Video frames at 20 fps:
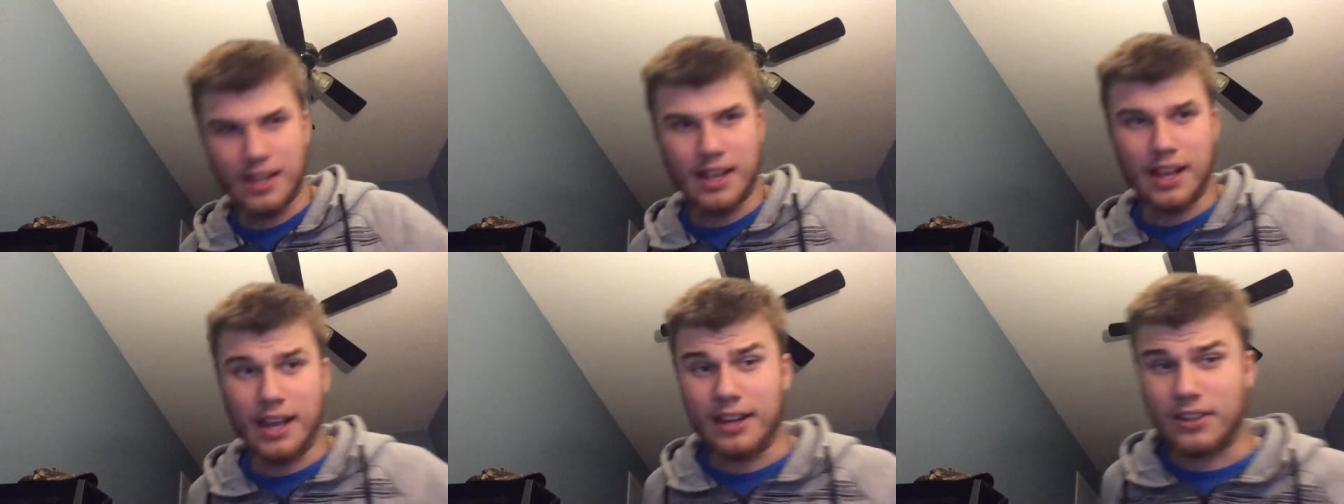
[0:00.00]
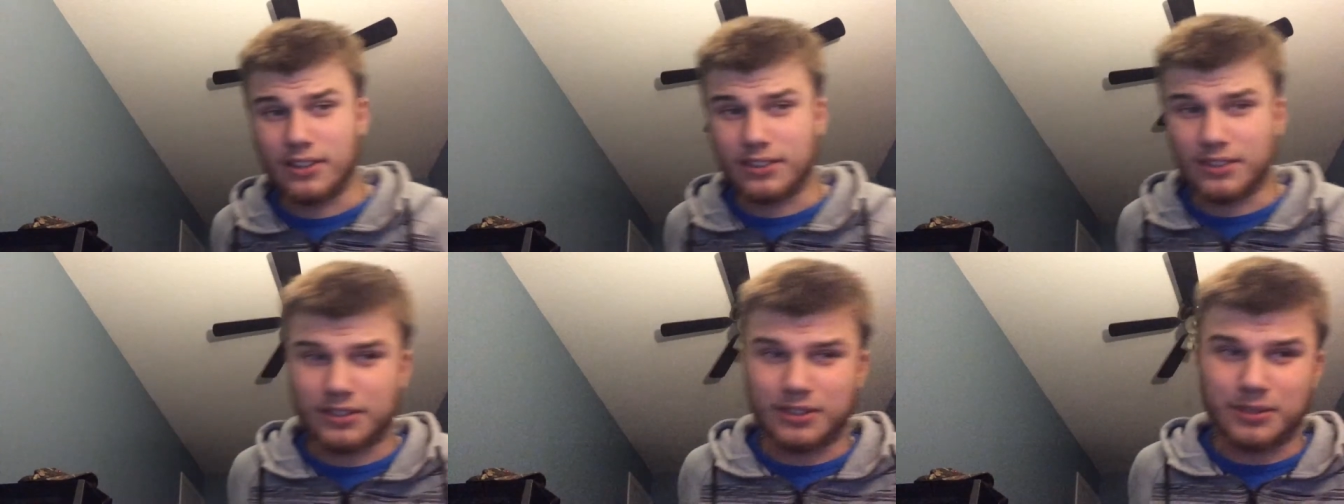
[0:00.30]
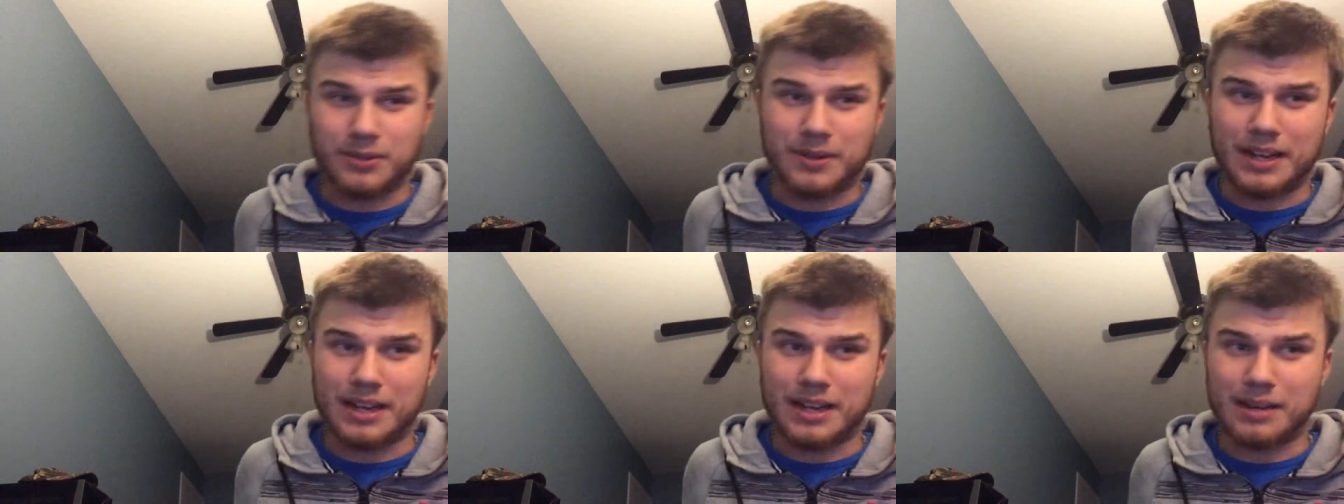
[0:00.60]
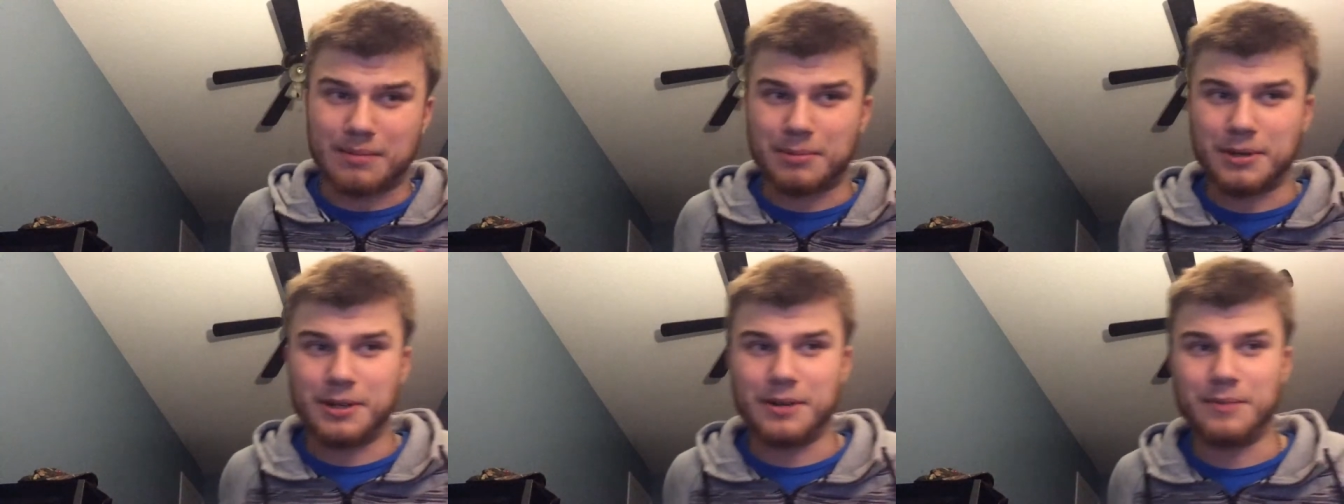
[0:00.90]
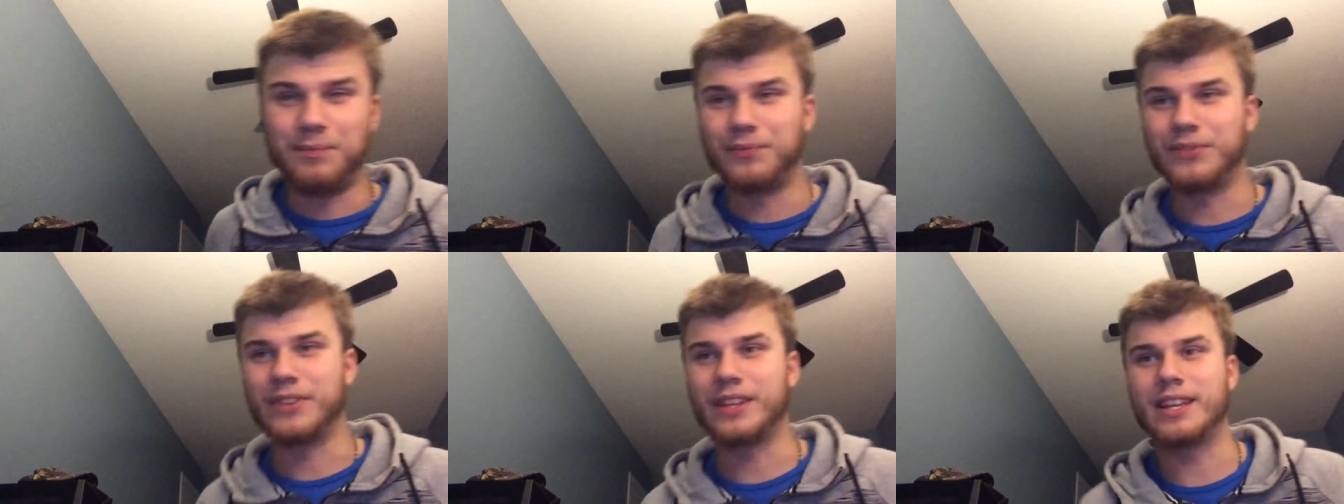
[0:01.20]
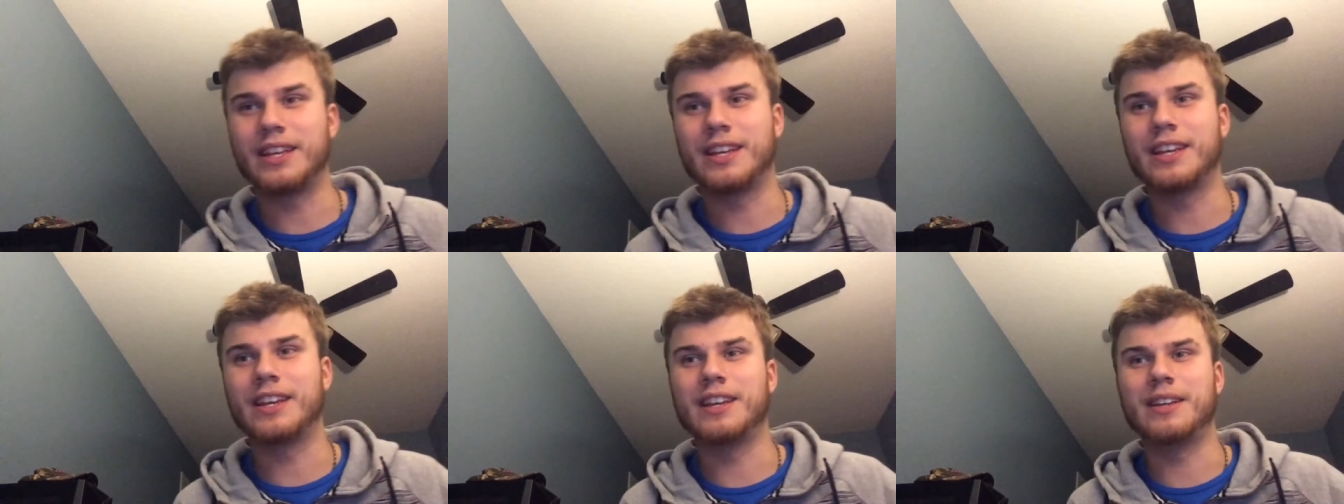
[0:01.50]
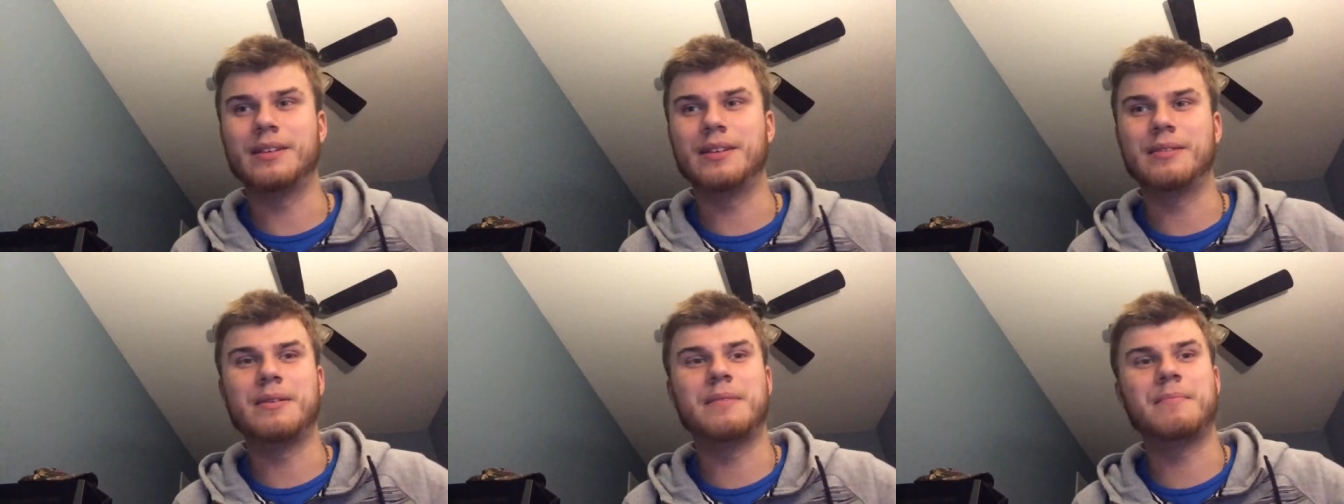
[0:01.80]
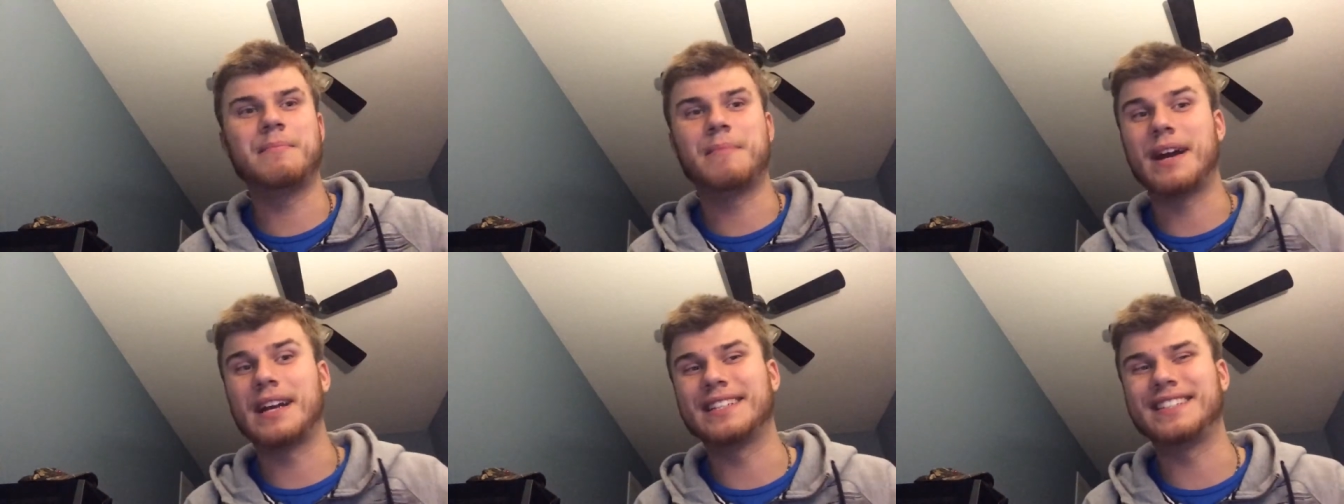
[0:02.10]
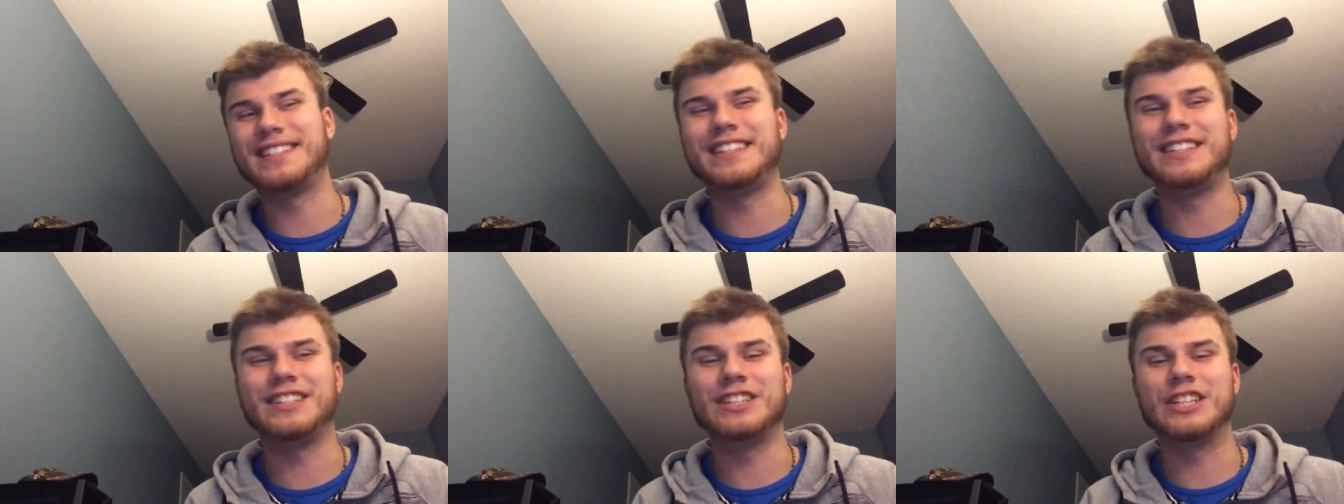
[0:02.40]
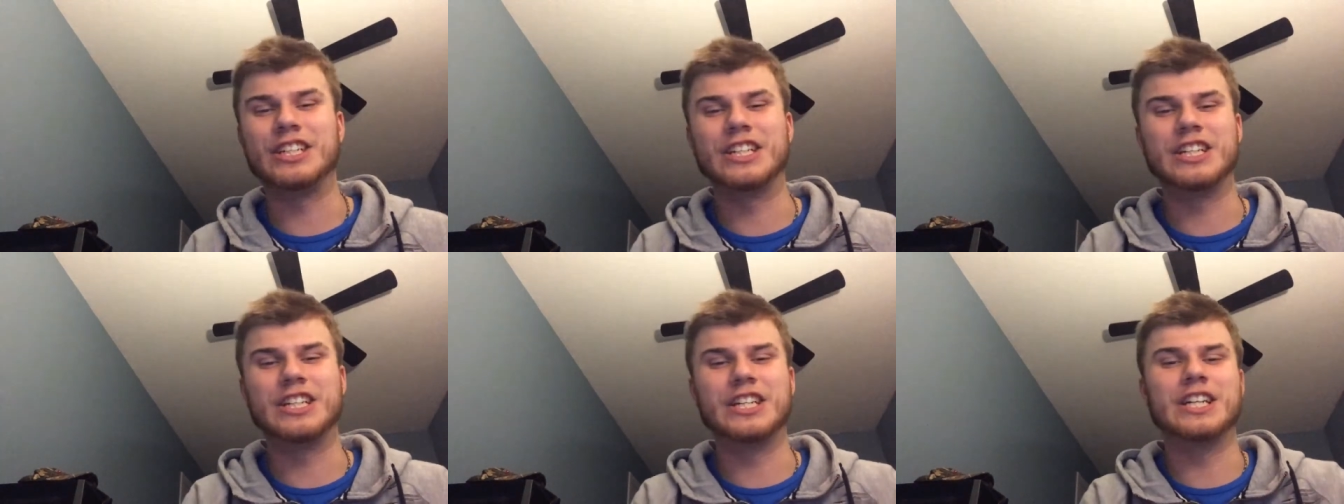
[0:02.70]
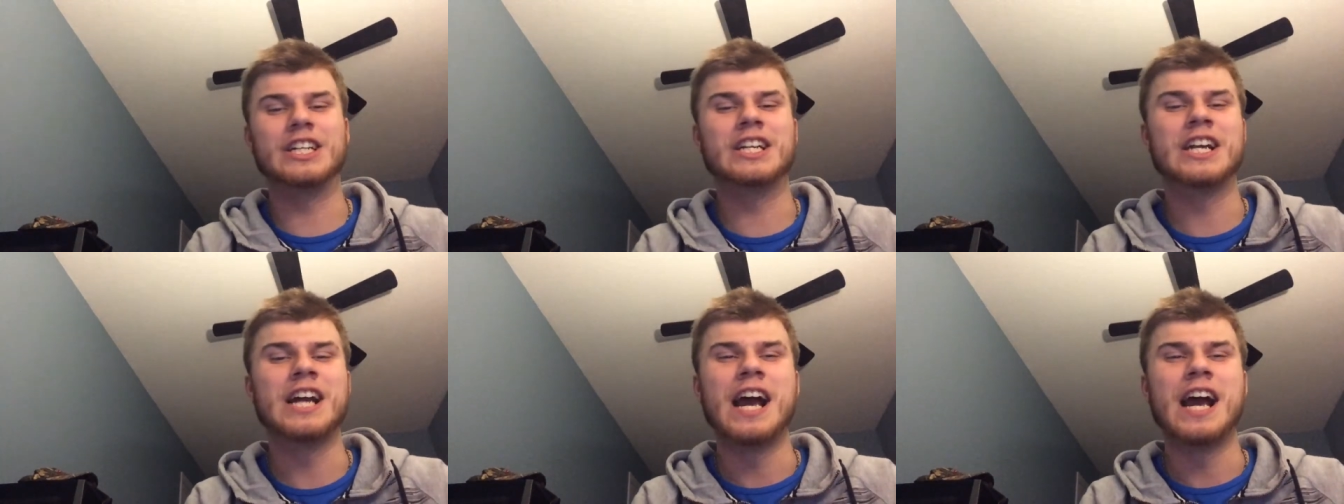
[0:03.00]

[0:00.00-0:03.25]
and also Amber in my senior